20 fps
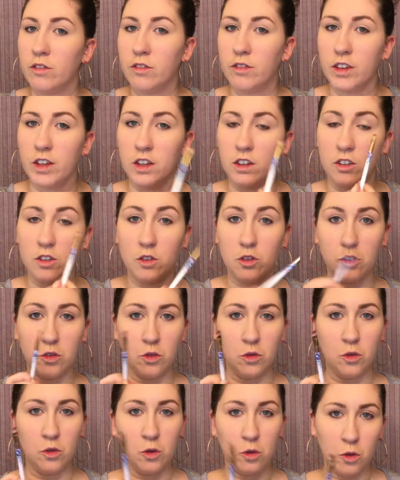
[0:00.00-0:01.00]
fill.
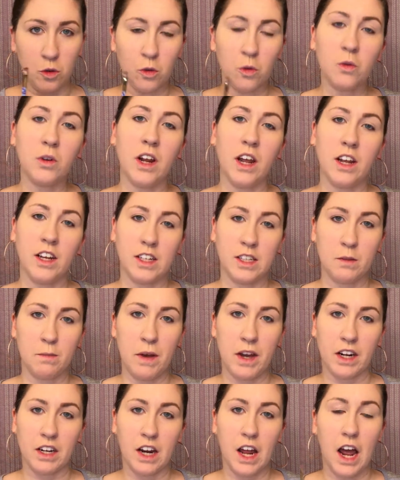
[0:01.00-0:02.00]
Don't
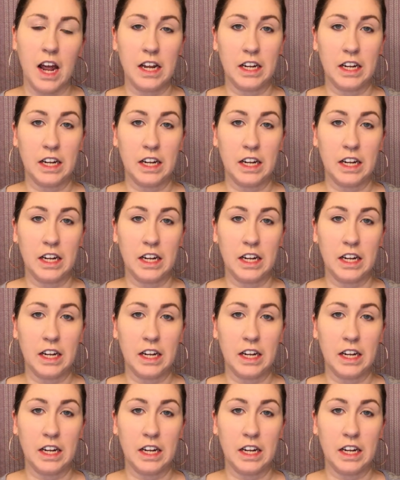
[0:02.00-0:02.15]
expect